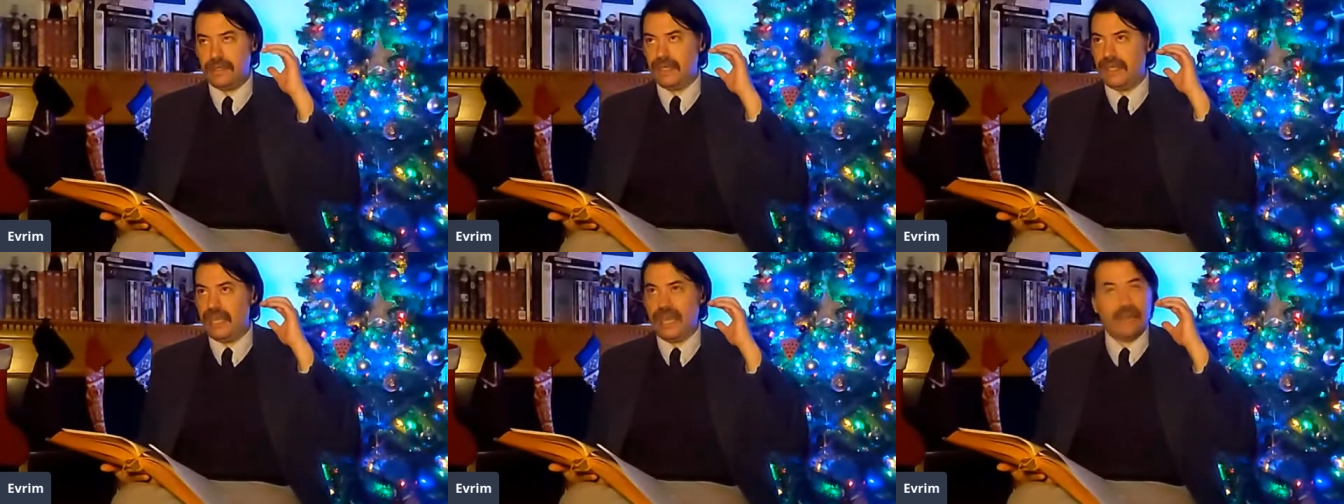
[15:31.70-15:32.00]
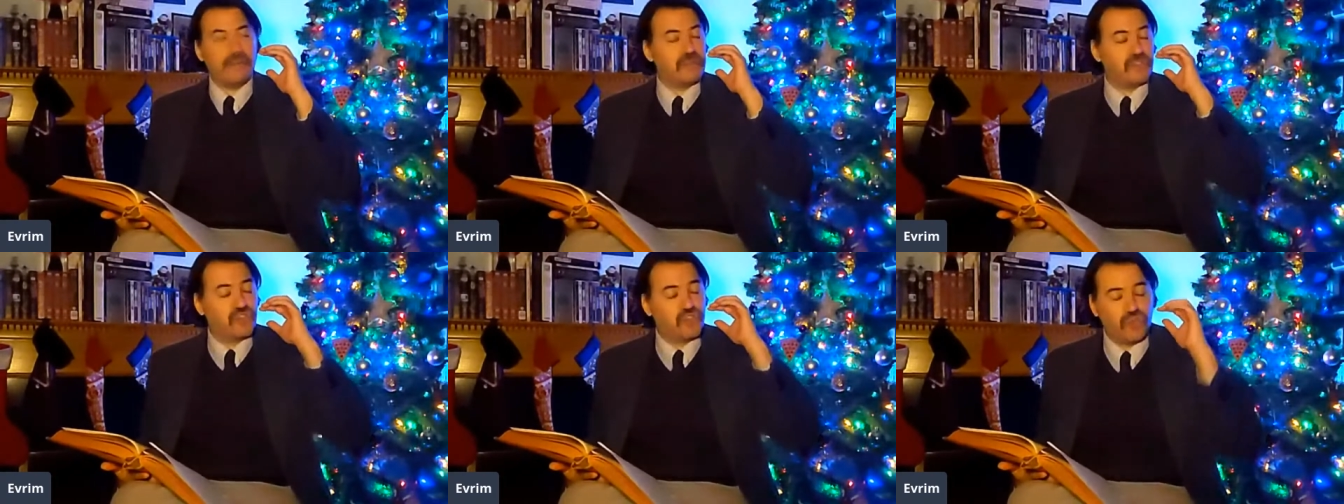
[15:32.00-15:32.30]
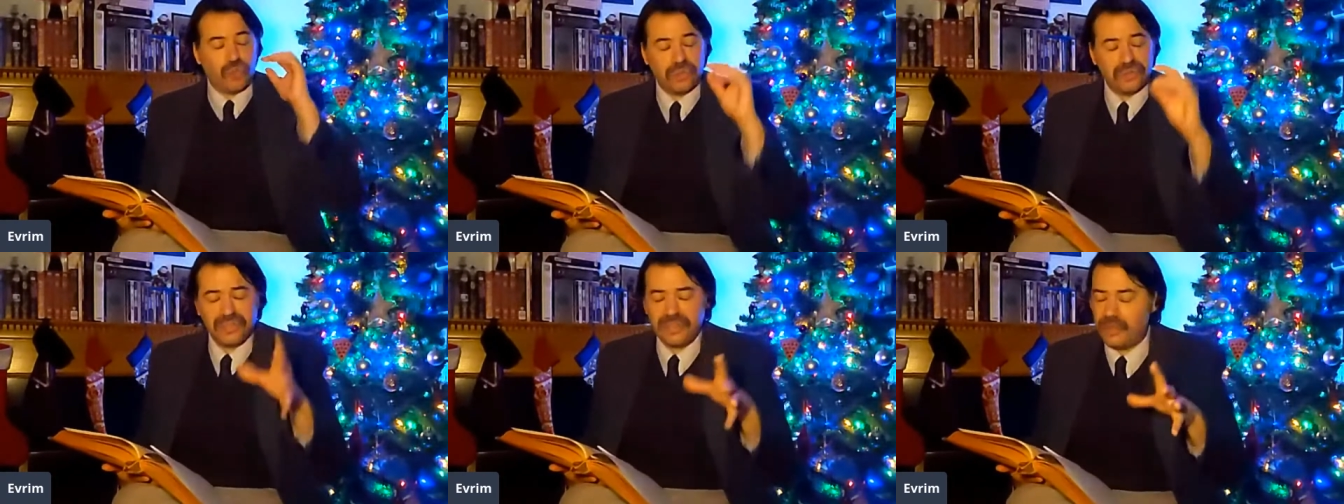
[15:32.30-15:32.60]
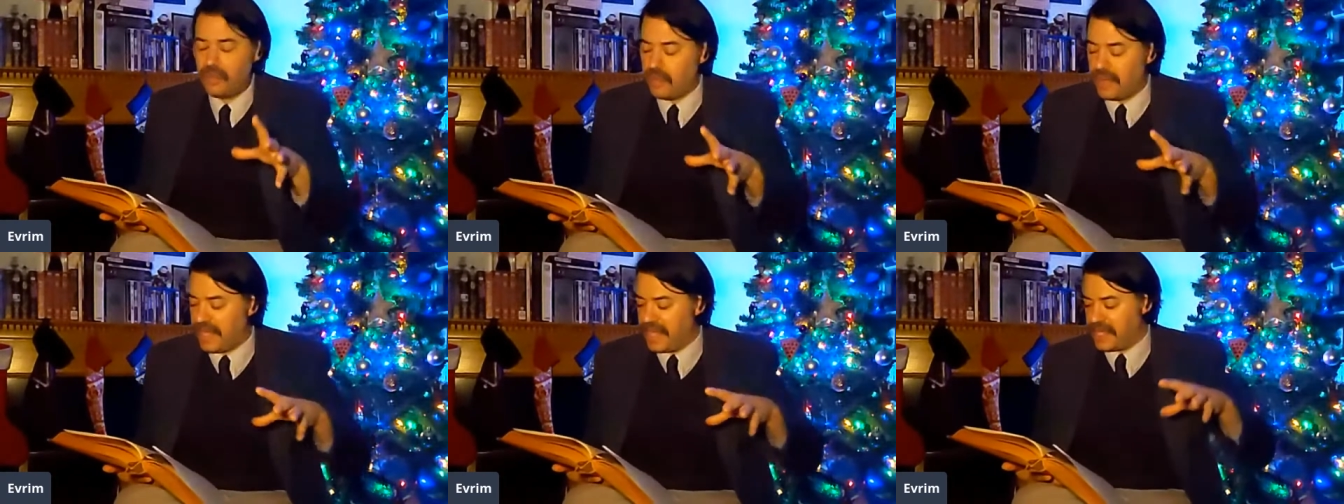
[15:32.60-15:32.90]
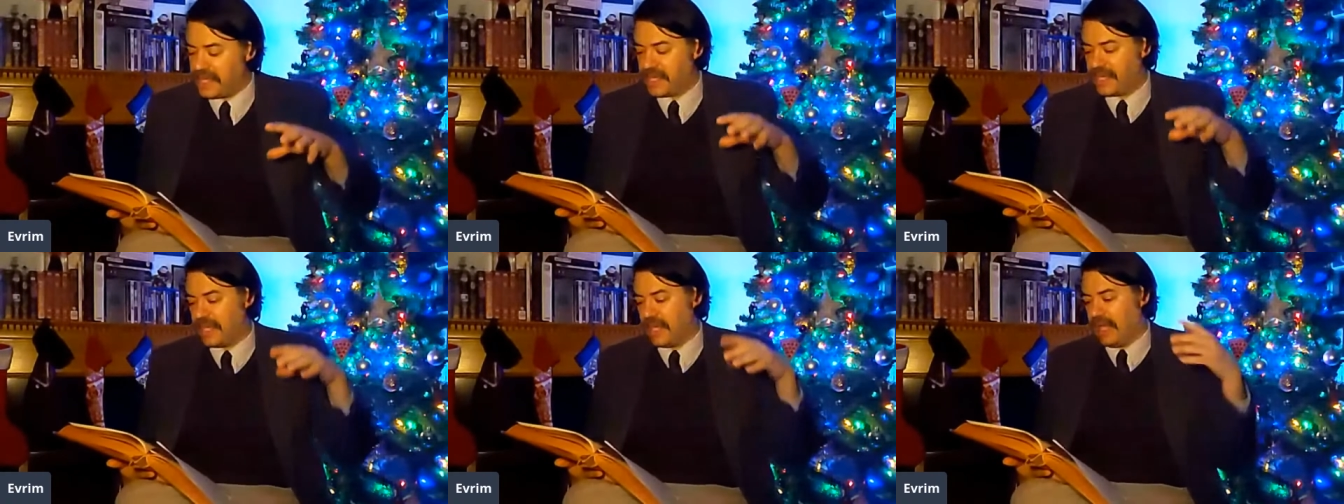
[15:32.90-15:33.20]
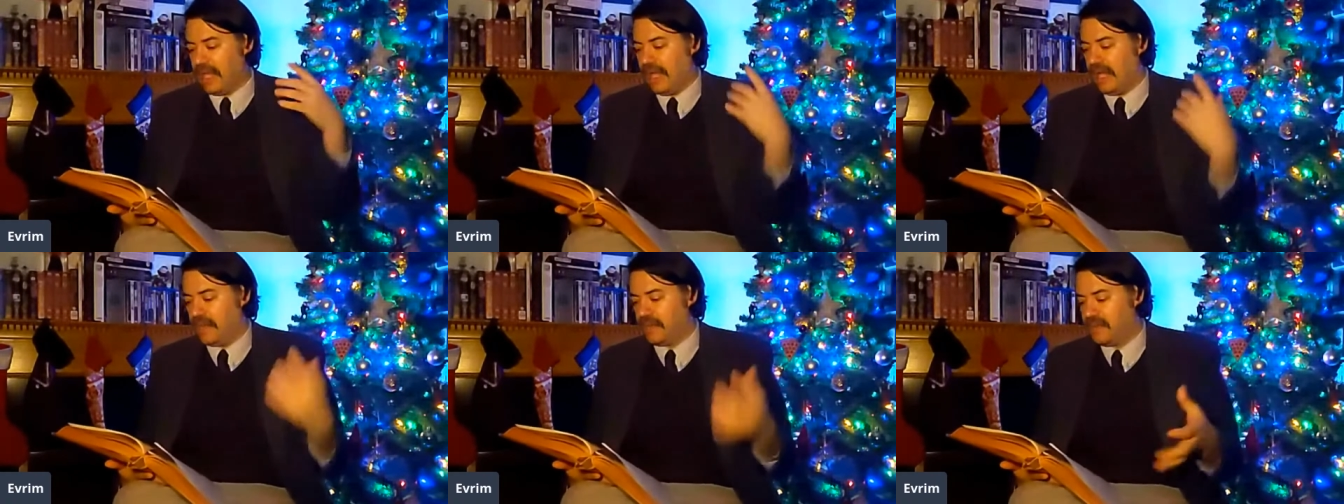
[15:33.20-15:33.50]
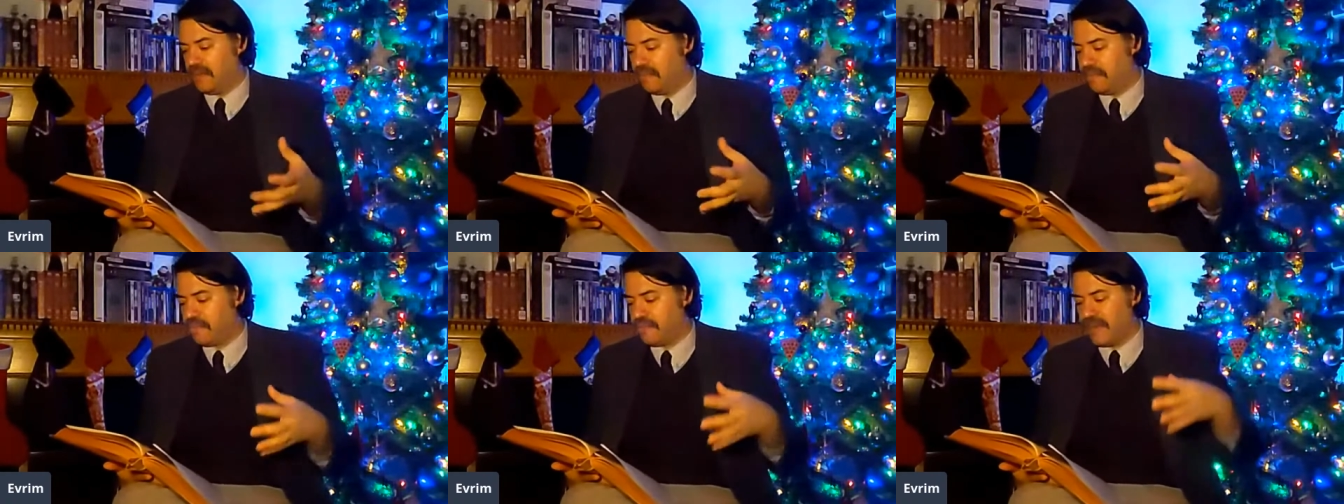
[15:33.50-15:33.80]
and I was jolted awake, out
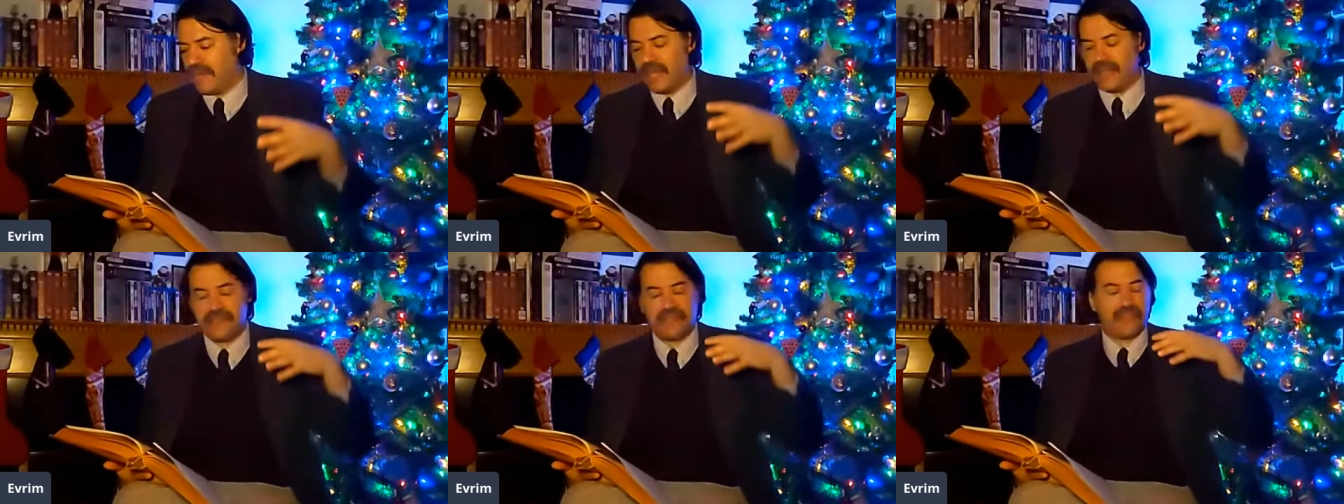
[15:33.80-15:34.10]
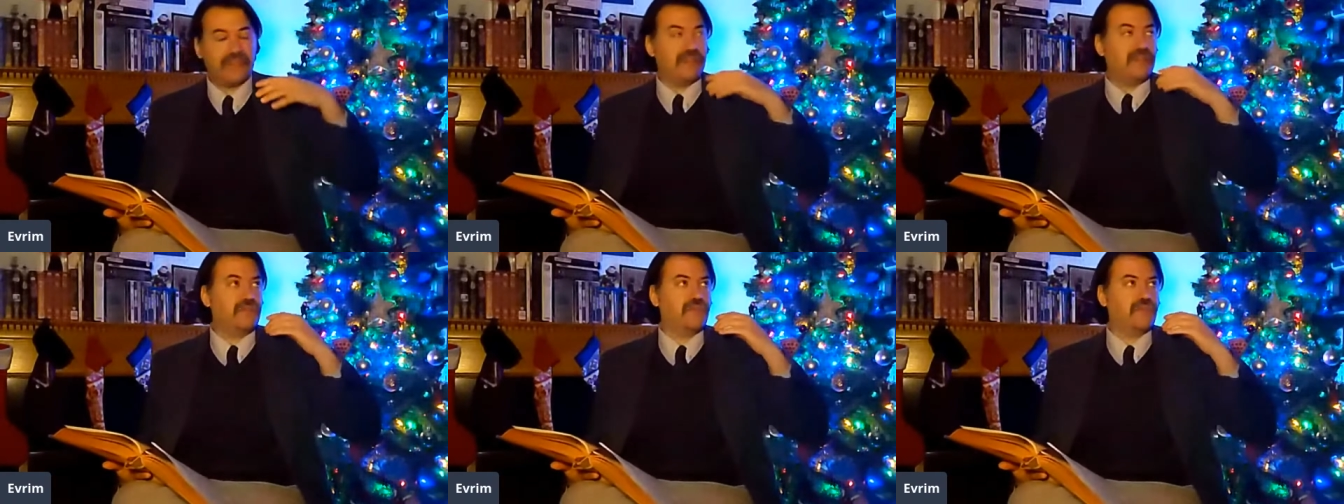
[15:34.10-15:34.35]
of breath,